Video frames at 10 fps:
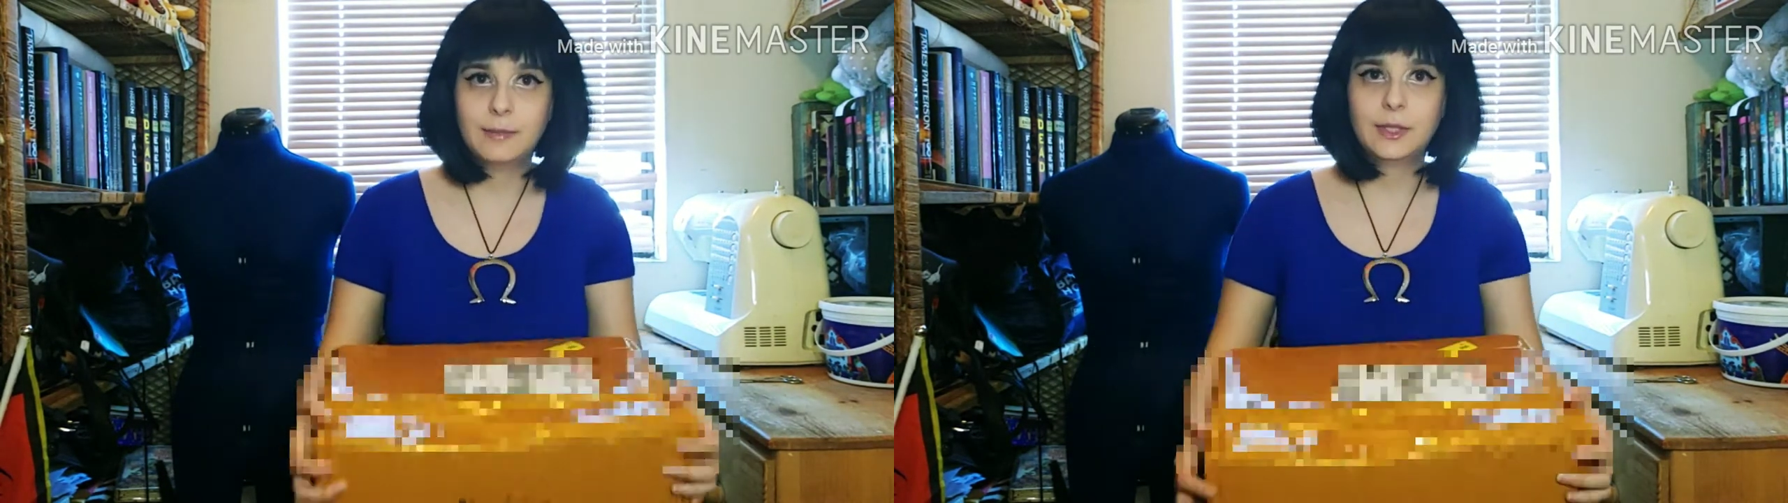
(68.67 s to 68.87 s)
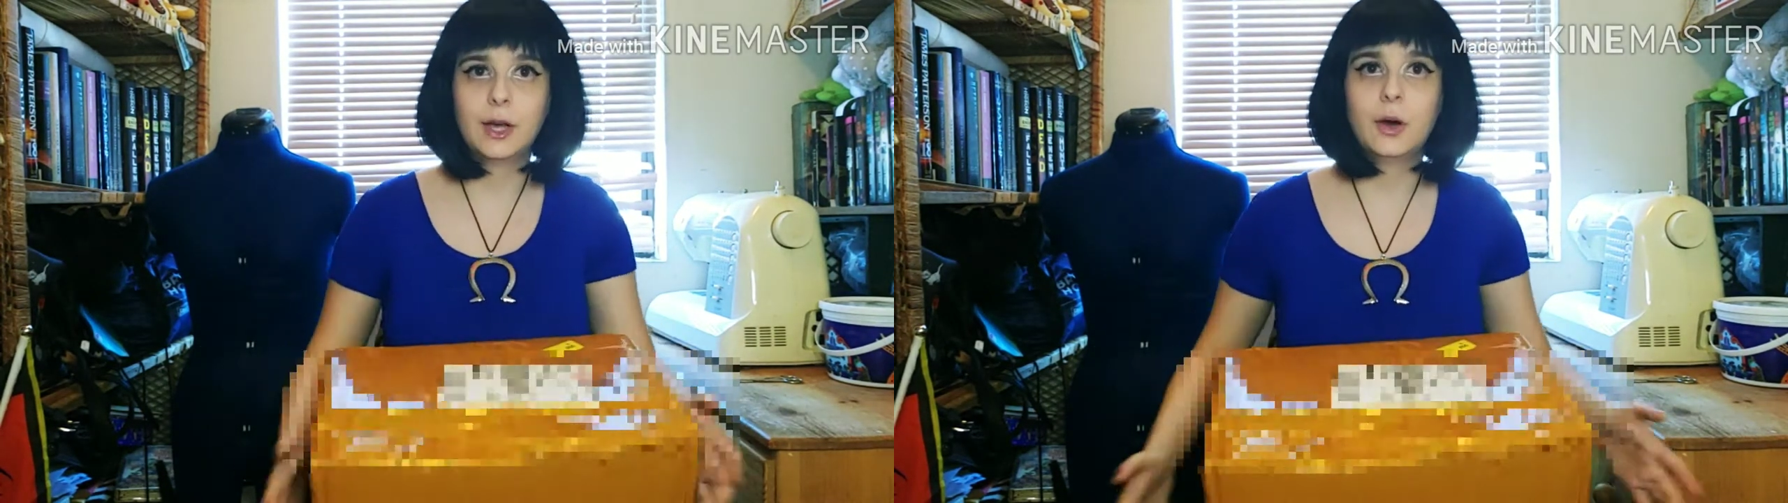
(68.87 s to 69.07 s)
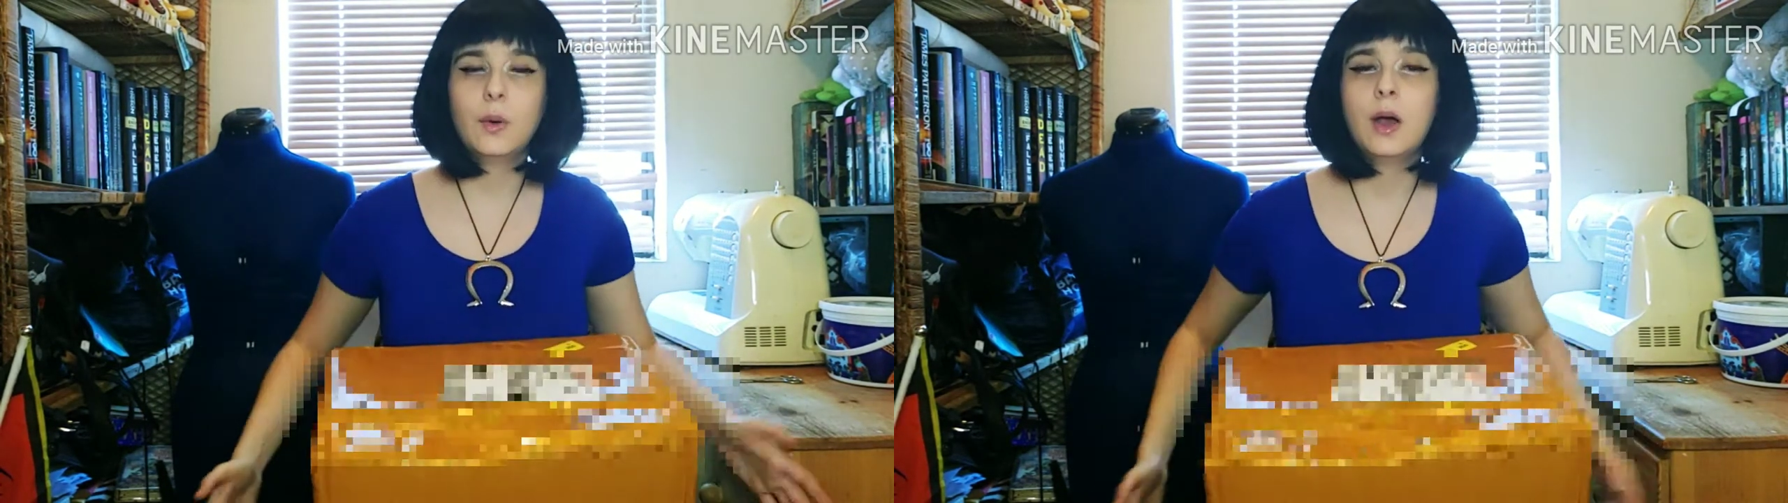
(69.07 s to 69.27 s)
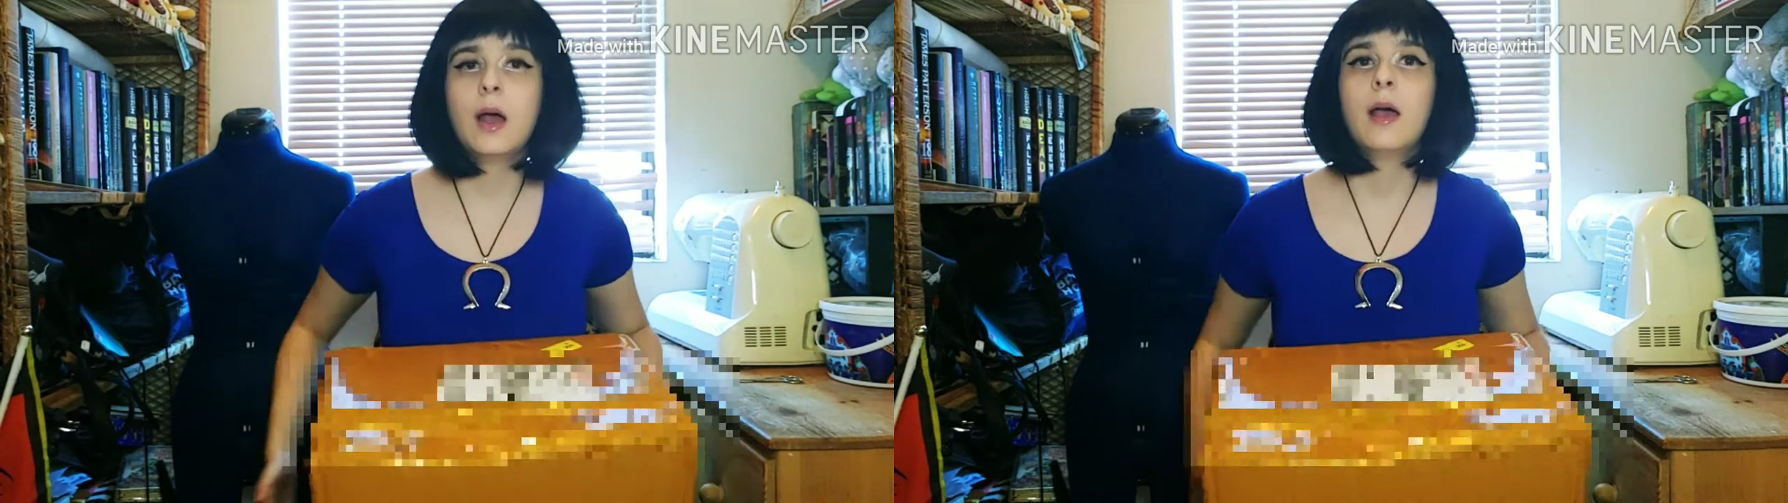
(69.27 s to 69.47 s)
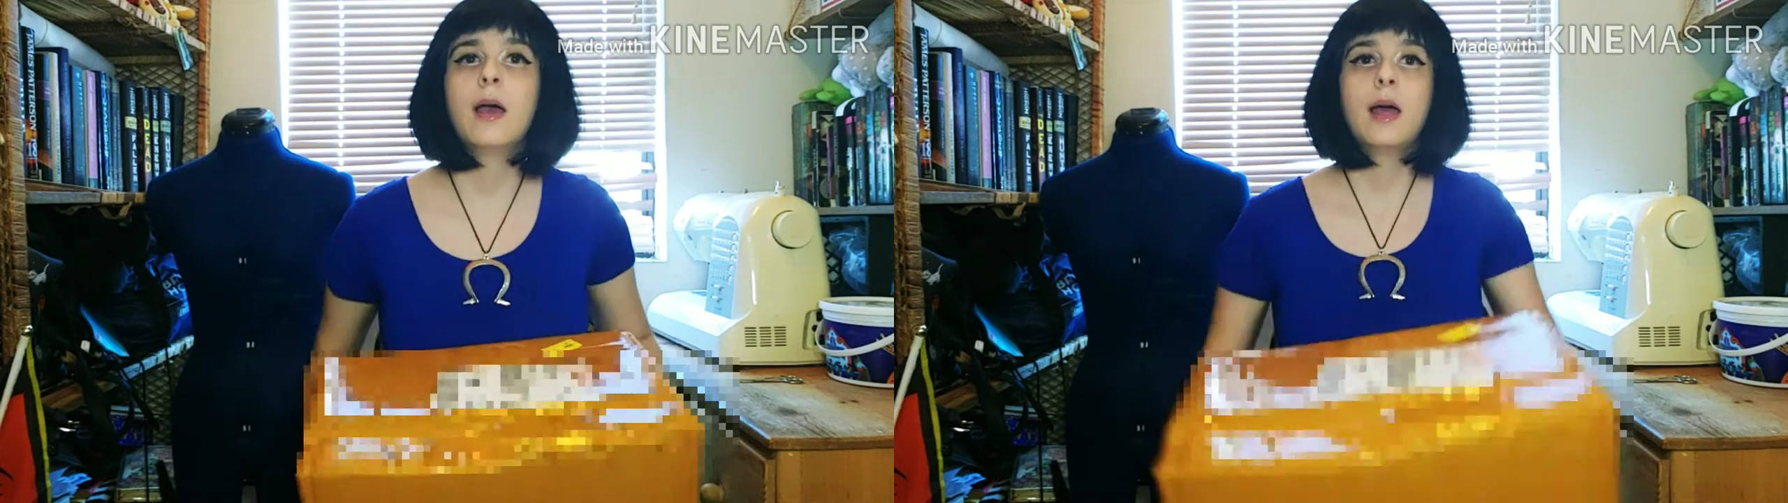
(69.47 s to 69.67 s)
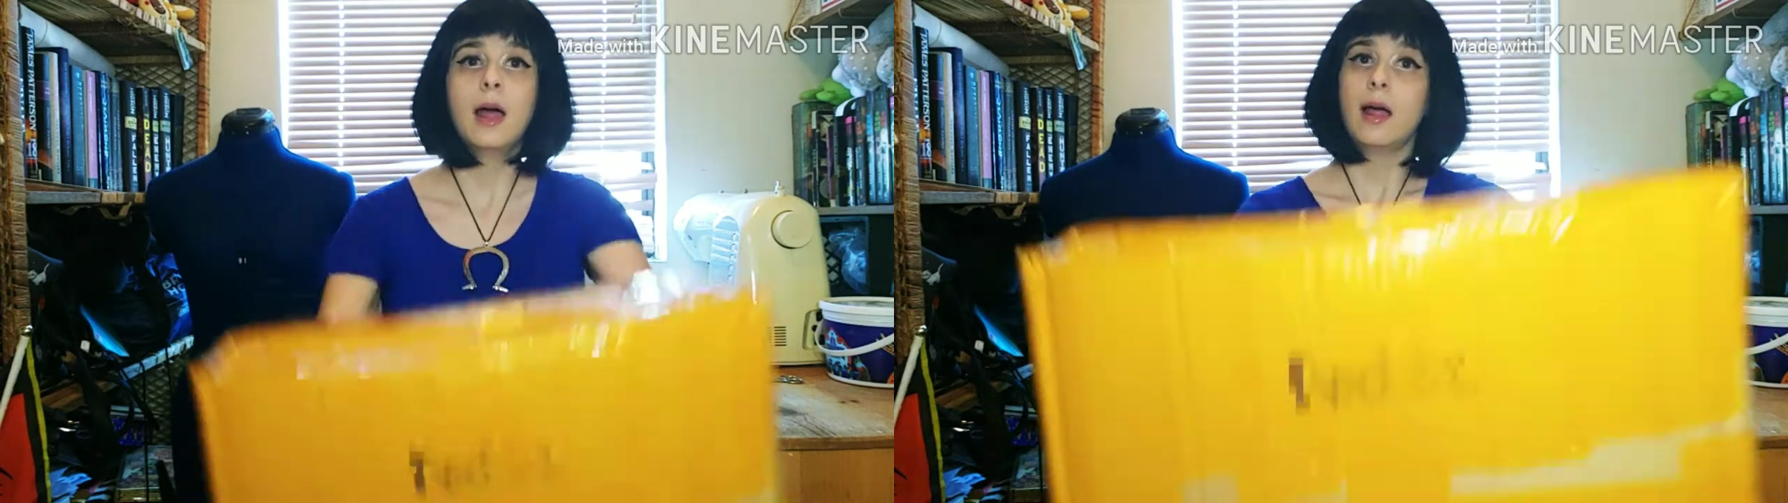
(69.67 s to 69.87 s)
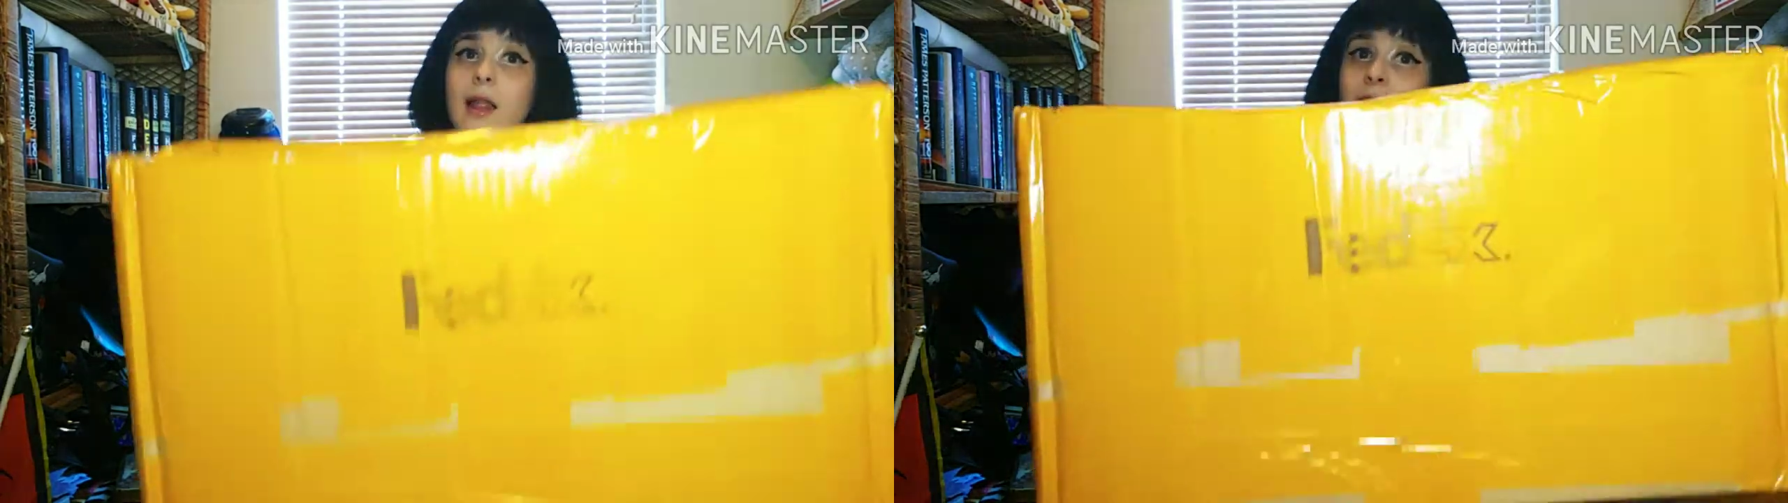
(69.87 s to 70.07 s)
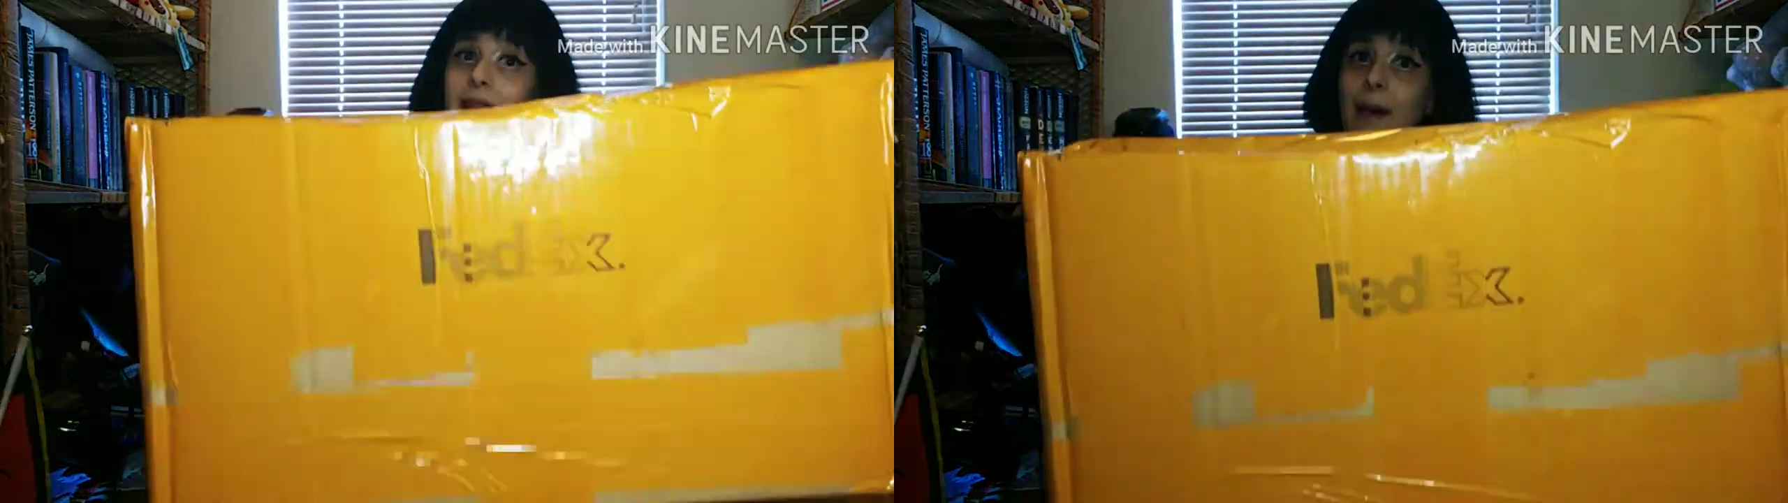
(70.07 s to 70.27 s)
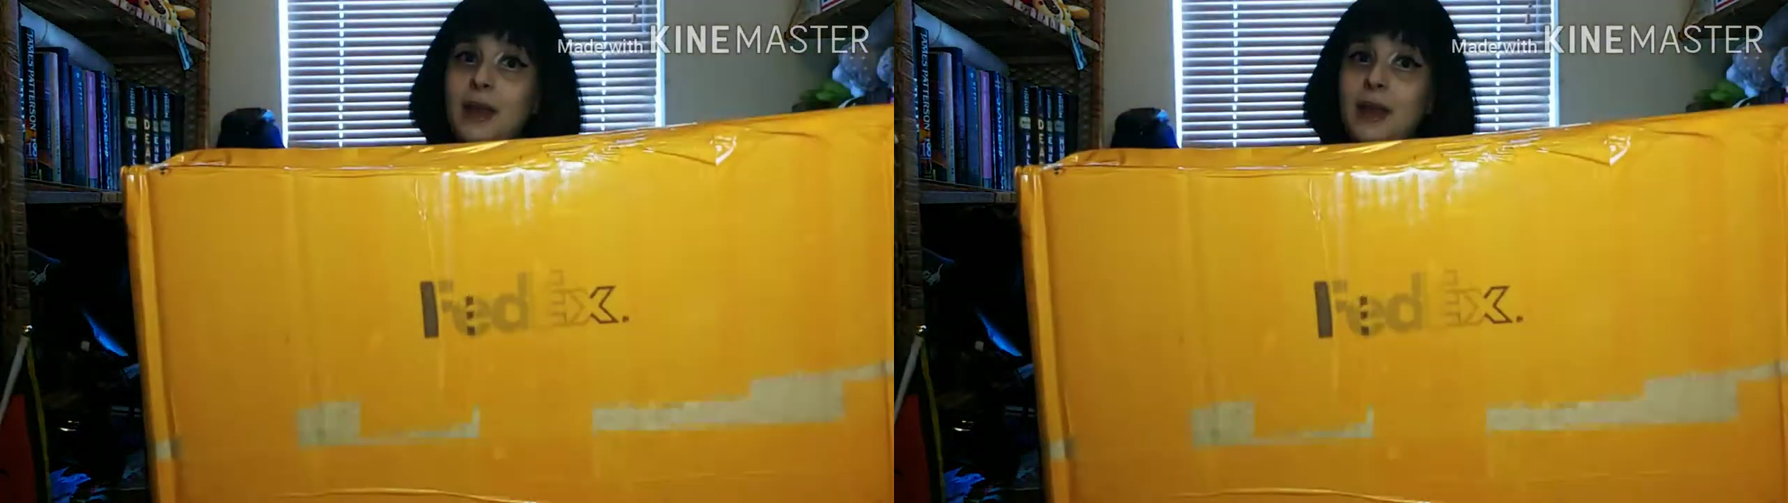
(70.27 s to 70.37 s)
So let